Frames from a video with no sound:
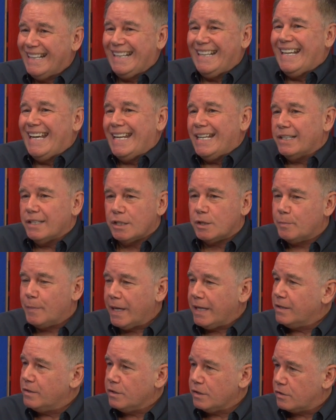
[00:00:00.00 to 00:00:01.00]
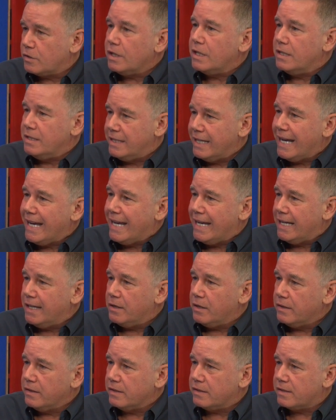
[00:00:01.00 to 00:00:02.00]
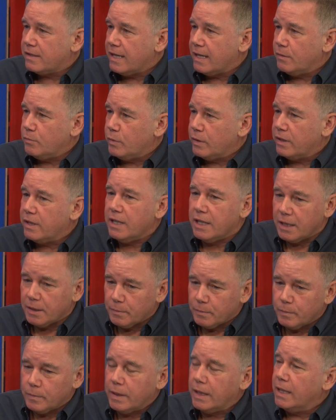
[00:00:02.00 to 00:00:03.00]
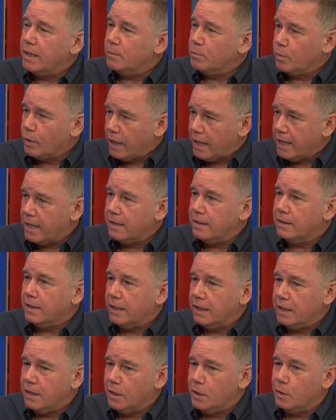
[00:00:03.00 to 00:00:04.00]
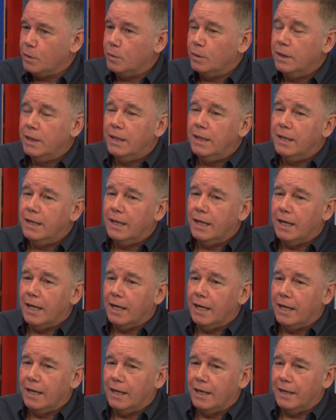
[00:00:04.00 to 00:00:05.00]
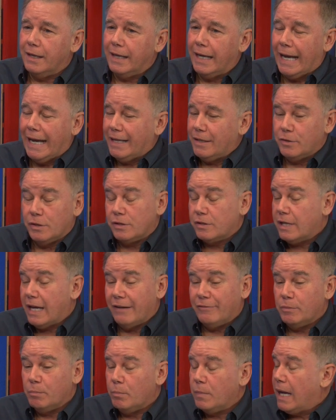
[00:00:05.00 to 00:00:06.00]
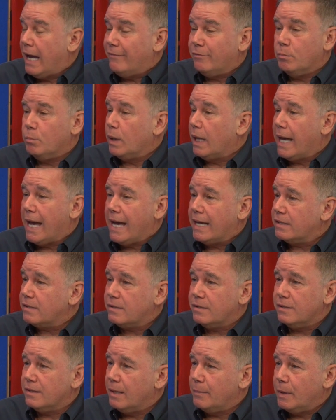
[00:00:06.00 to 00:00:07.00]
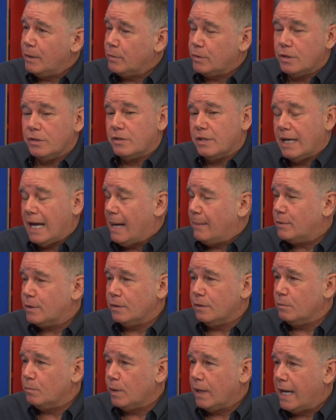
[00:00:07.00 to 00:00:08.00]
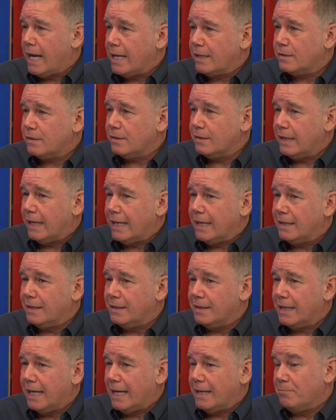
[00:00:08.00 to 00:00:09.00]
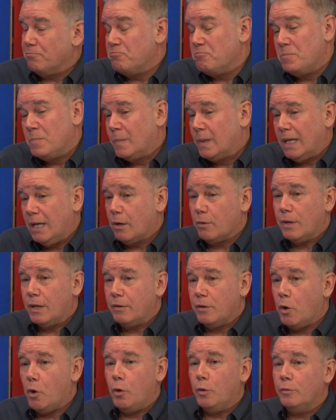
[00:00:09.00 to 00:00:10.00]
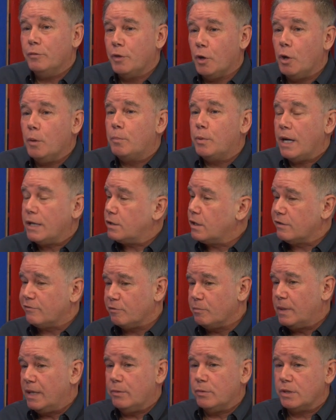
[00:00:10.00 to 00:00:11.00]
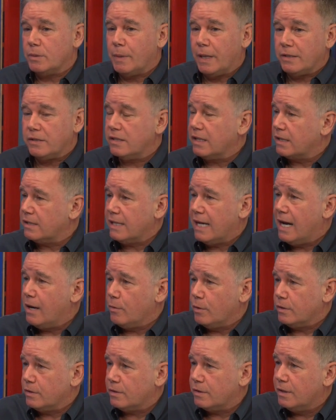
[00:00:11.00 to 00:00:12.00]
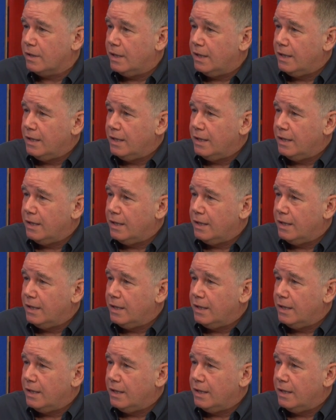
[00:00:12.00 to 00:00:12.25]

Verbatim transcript: getting to spend just a day on the set with him and Brad and Leo, uh, and just have a have a blast. I mean, it was just an absolute blast. And, and you know, the whole, the whole process for me was about six hours